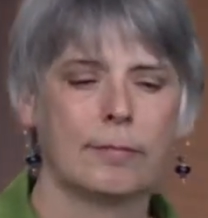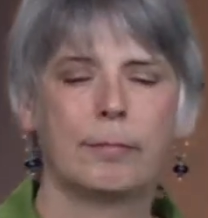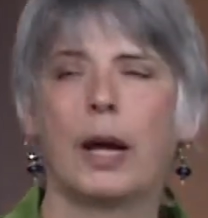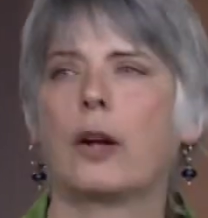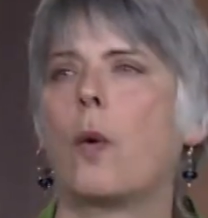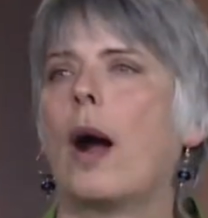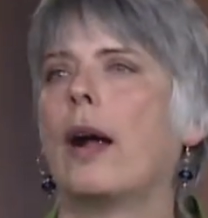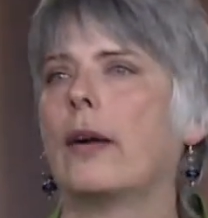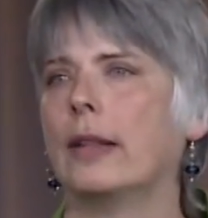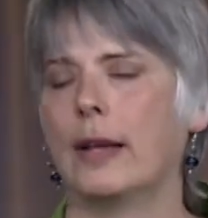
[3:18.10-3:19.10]
by
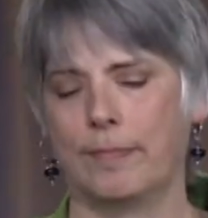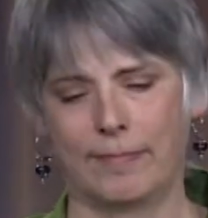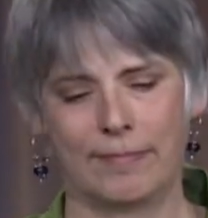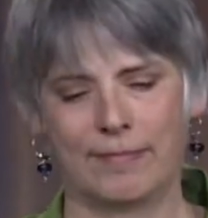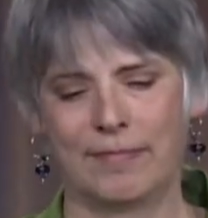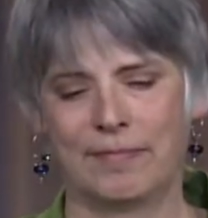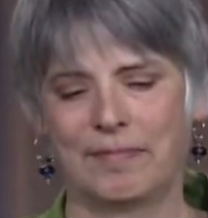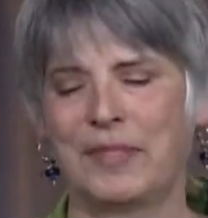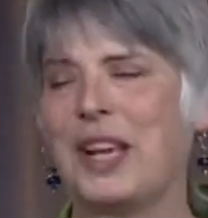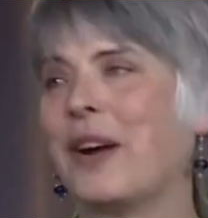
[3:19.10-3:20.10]
acquiring them,
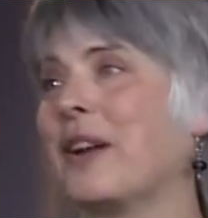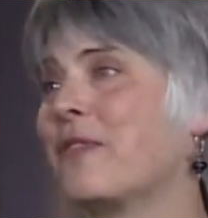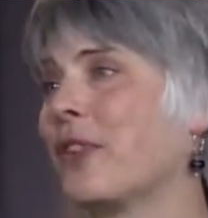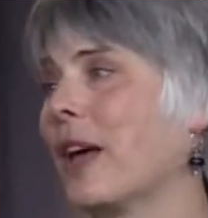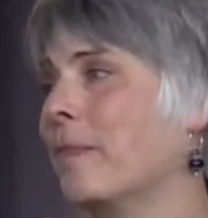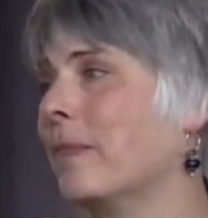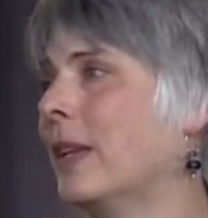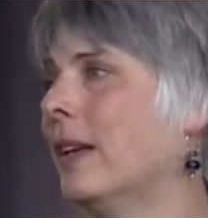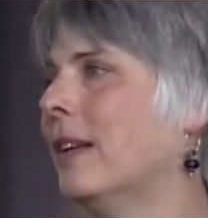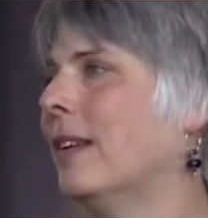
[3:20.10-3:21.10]
caring for them,
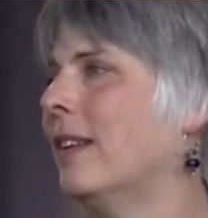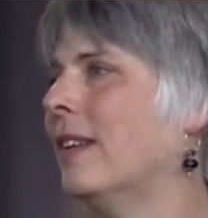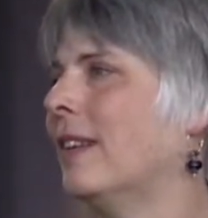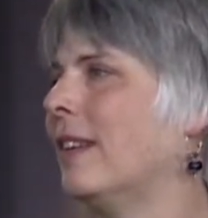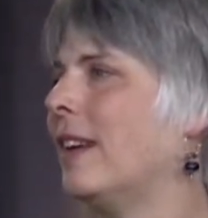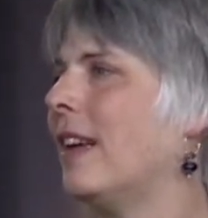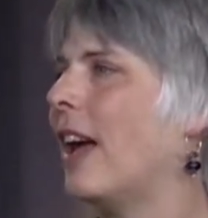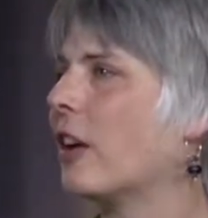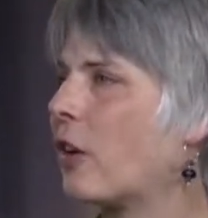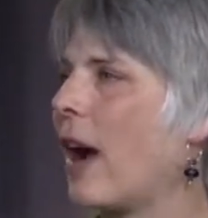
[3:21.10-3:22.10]

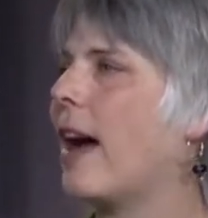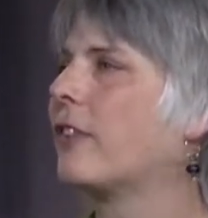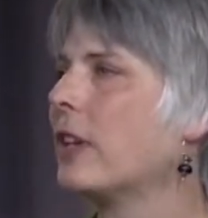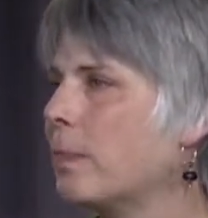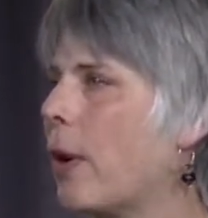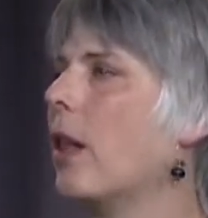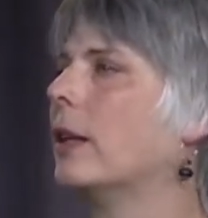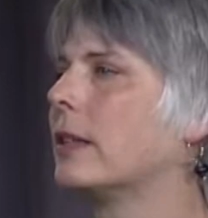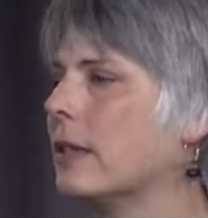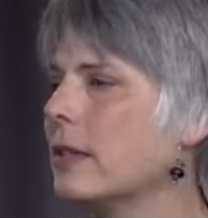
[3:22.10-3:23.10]
and crafting
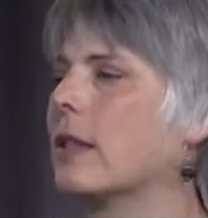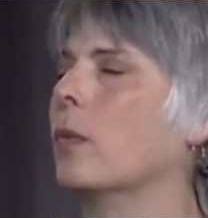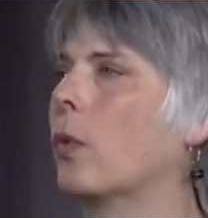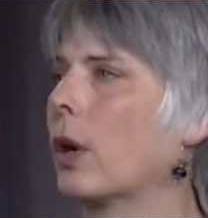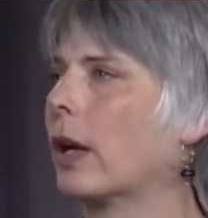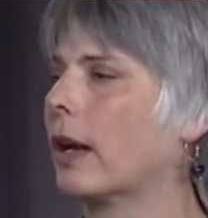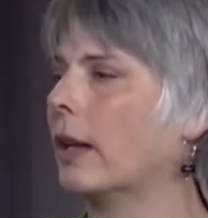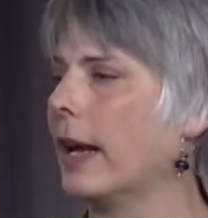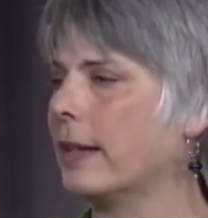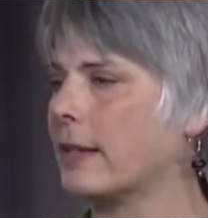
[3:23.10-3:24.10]
policies that work at a
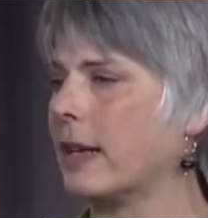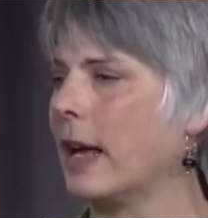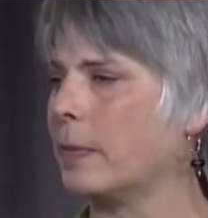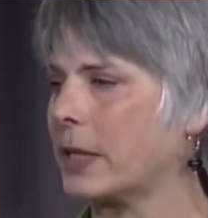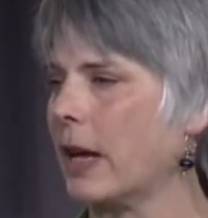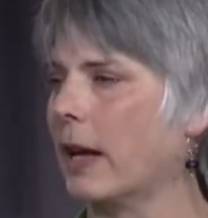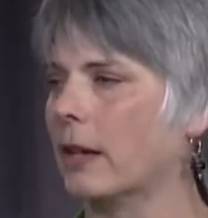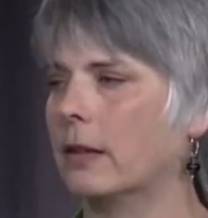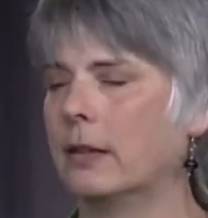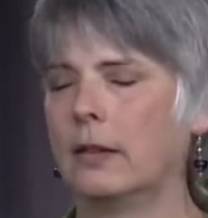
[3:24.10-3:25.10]
landscape
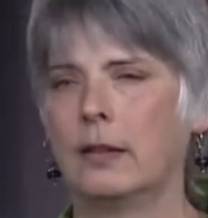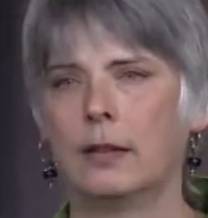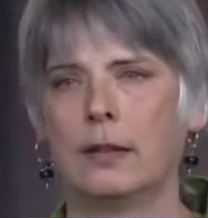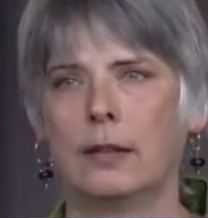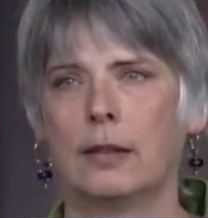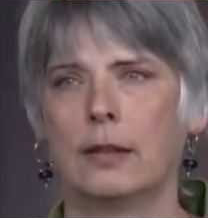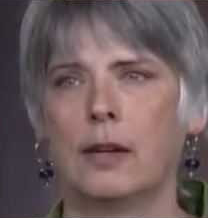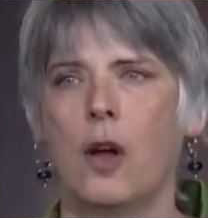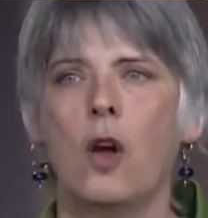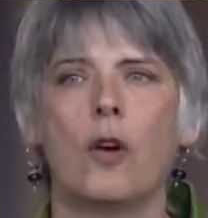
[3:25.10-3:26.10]
scale.
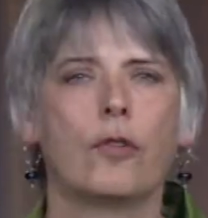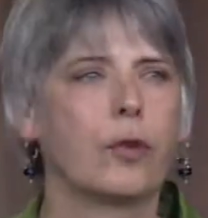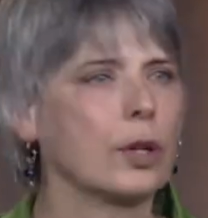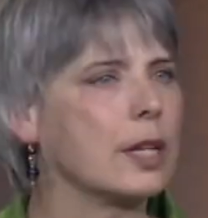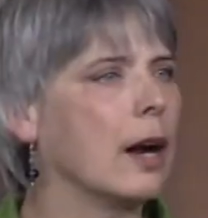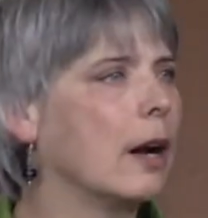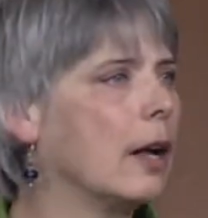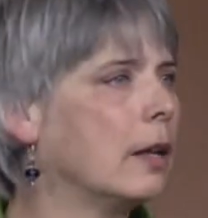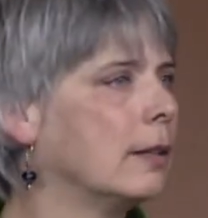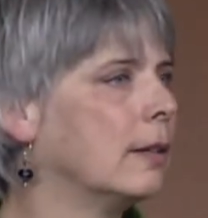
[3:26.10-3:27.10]

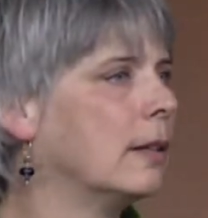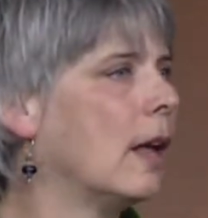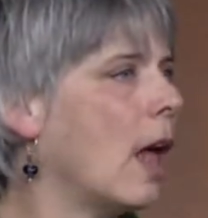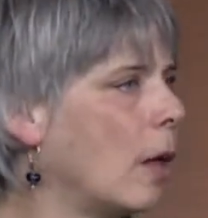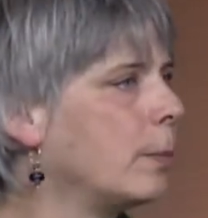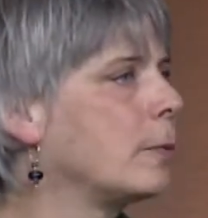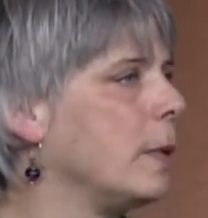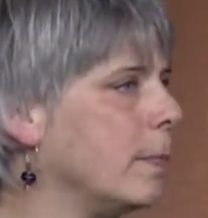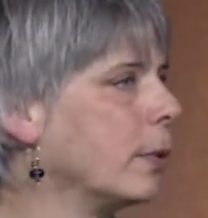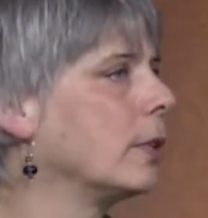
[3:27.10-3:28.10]
Forterra helps
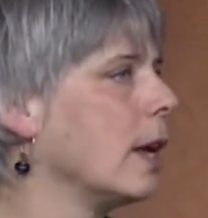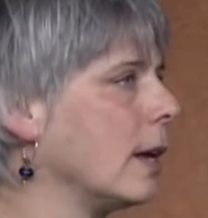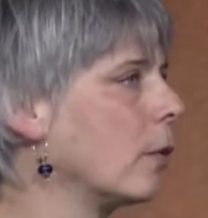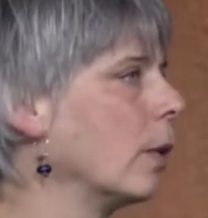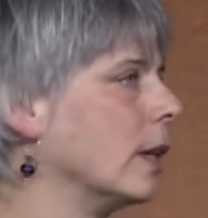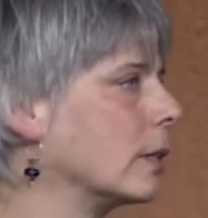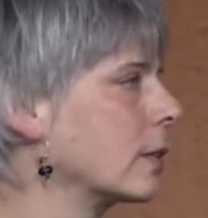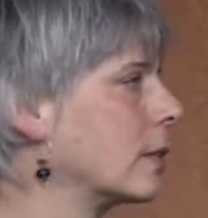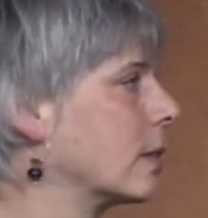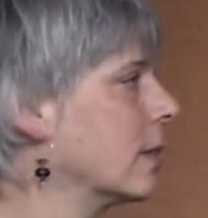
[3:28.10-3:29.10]
people take
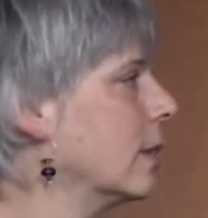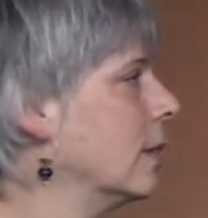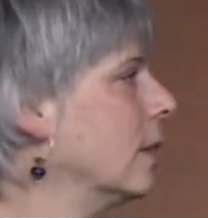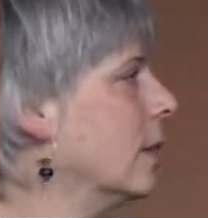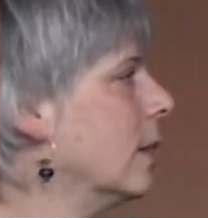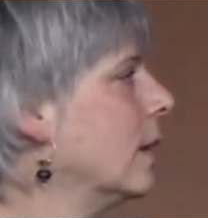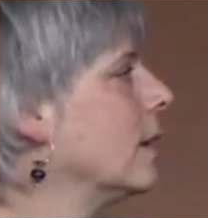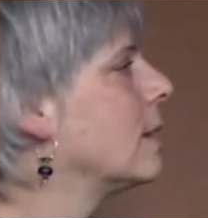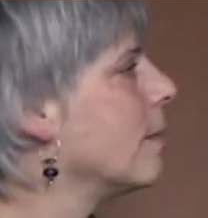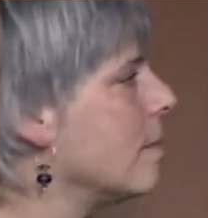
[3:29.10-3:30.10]
risks,
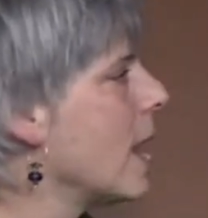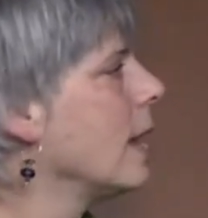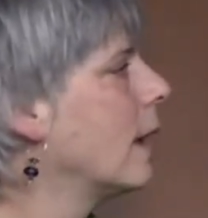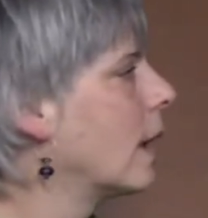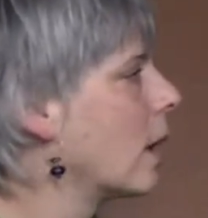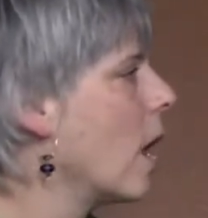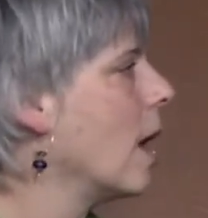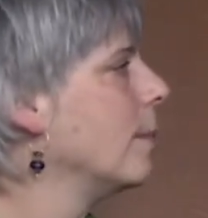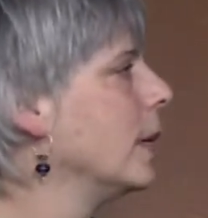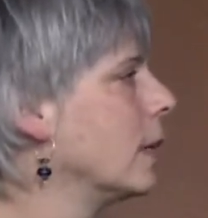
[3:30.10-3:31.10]
to make
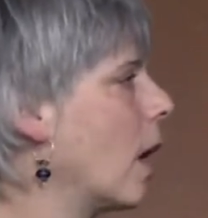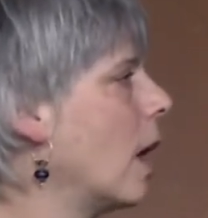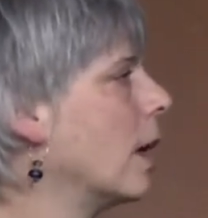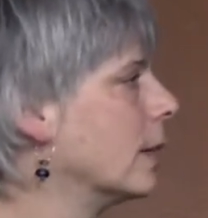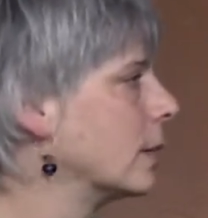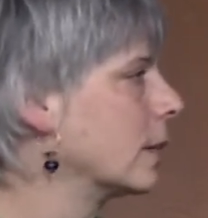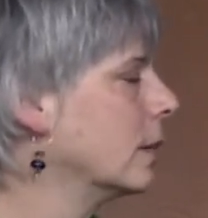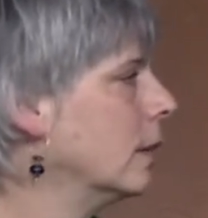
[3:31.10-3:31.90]
common cause,